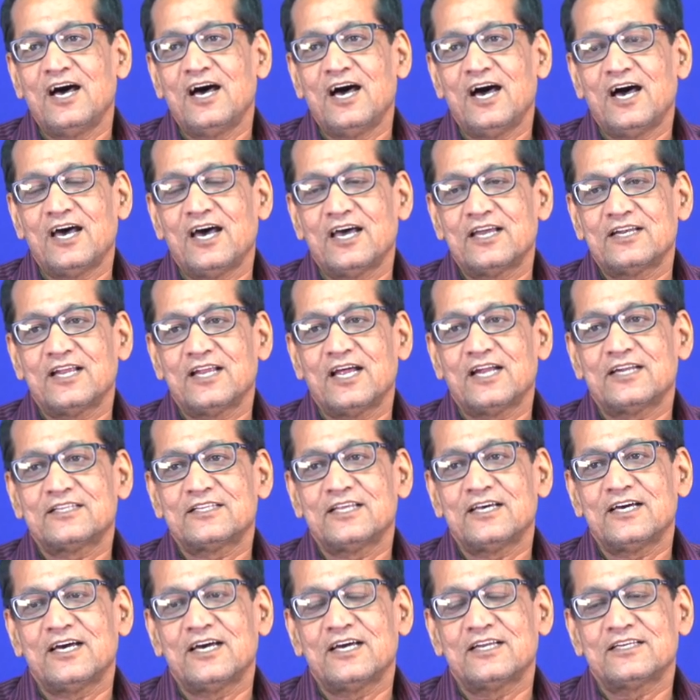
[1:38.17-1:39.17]
and at
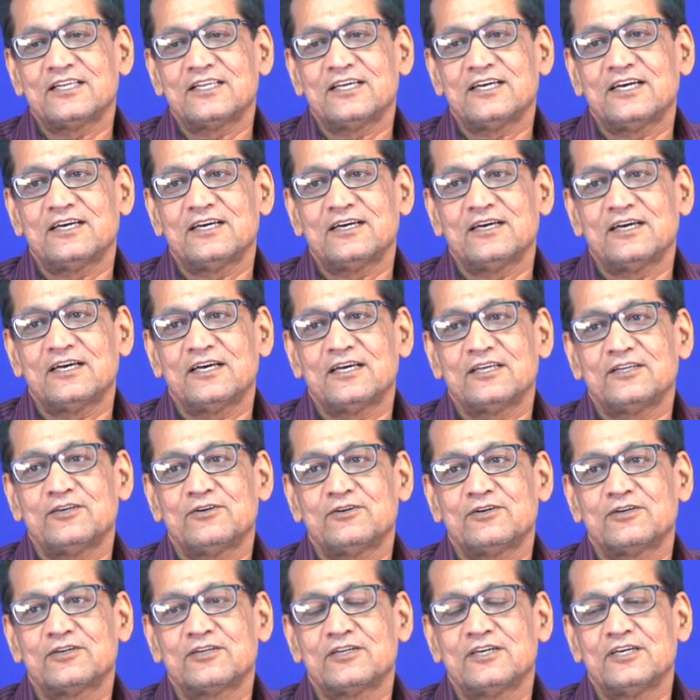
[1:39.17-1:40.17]
the
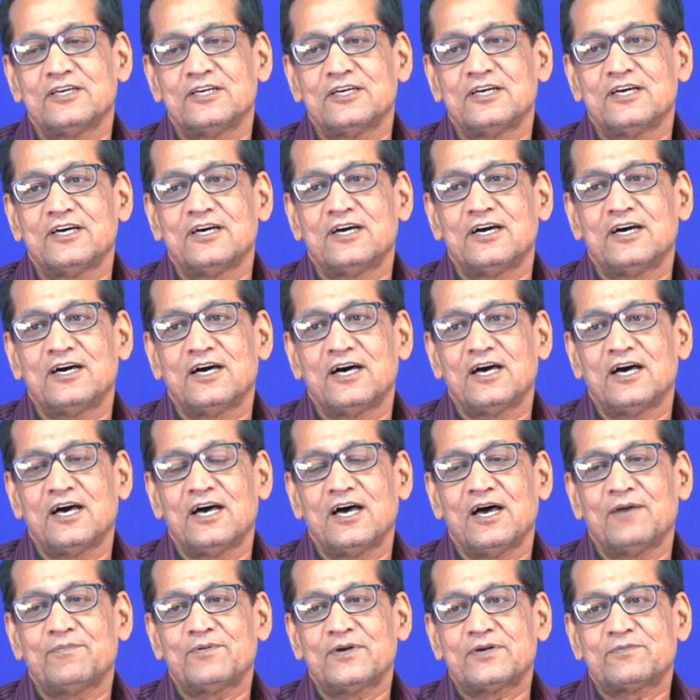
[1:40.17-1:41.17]
your
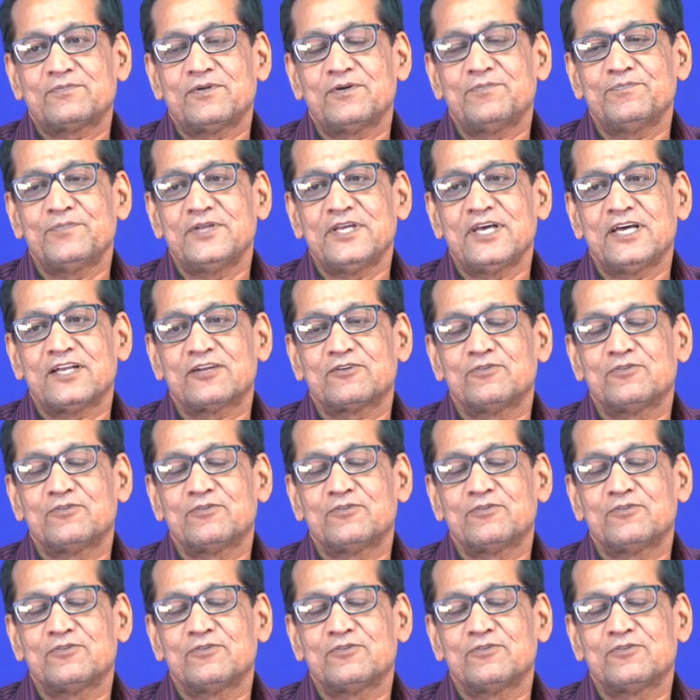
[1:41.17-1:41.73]
apart from B.R.